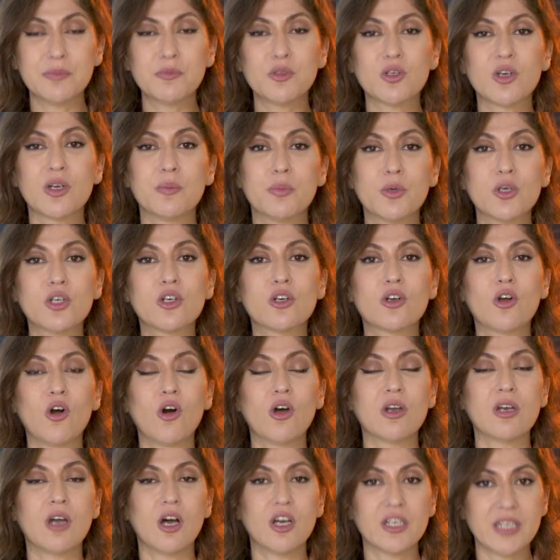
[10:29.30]
You can book a
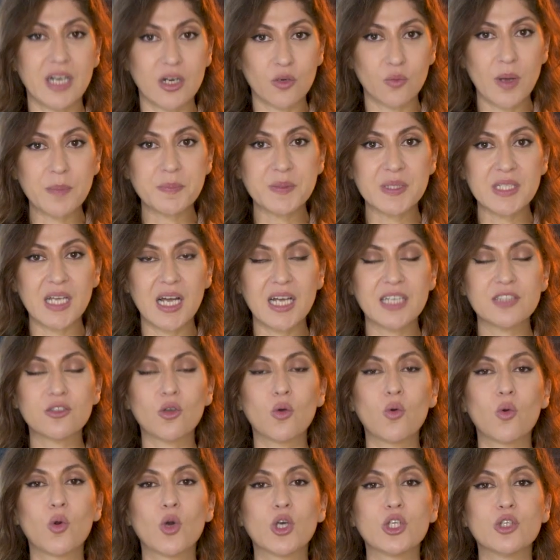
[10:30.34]
call on our website,
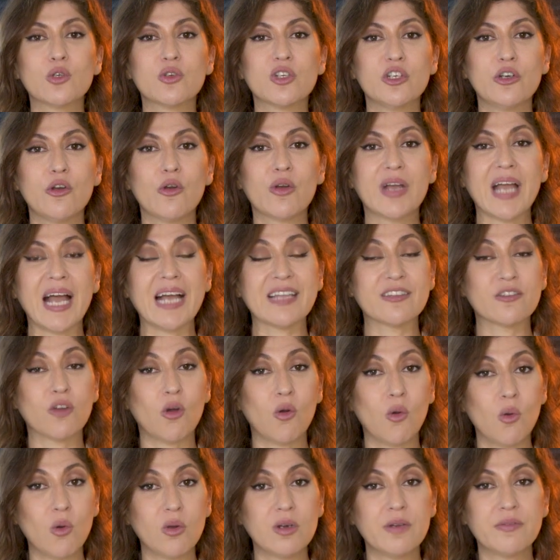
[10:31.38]
or you can look at
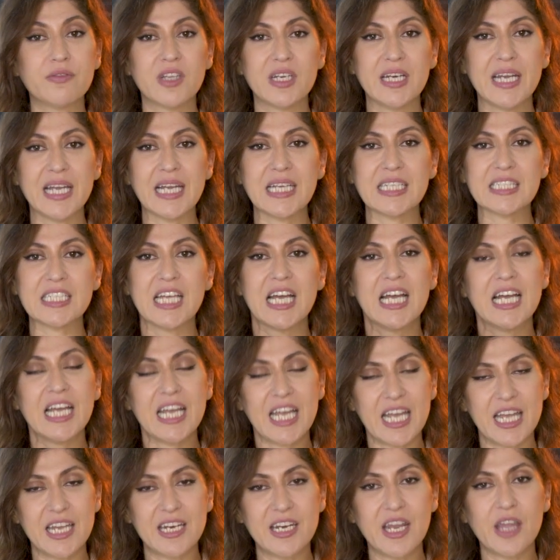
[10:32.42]
all of the links
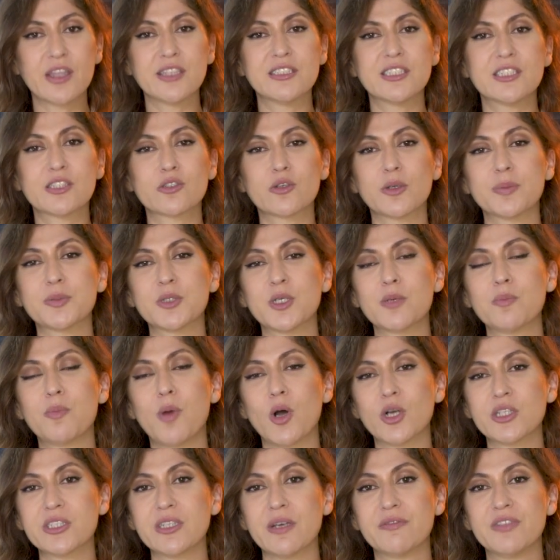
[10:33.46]
in the description
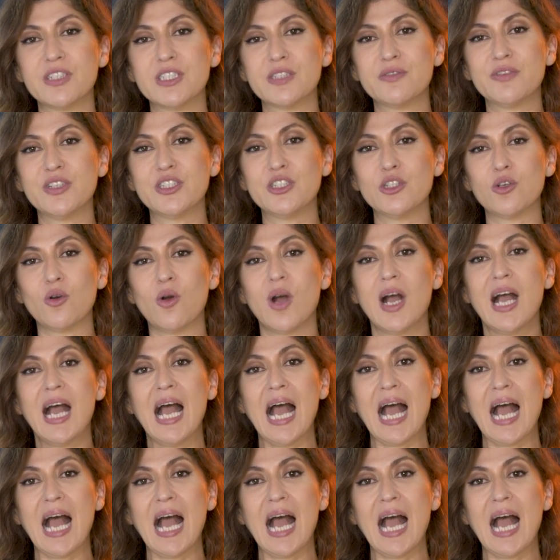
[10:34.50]
box of this video.